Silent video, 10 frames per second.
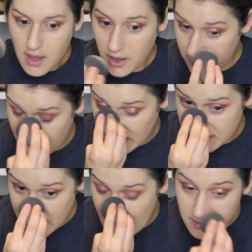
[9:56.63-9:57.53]

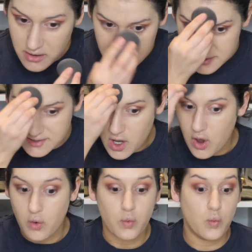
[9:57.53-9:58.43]
Okay, that looks
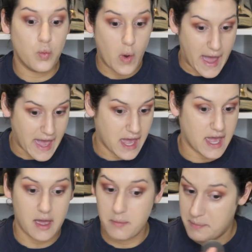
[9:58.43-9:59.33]

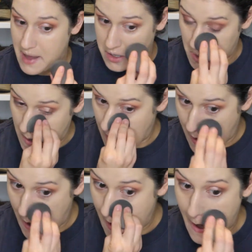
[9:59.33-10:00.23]
way better.
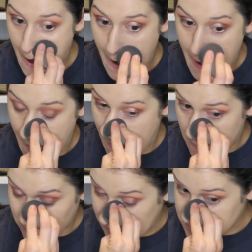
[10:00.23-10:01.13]

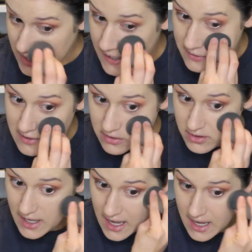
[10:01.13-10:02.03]
When I tried it the
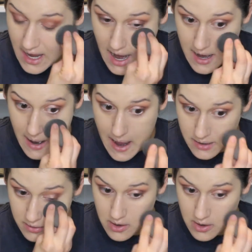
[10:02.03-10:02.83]
other day, I don't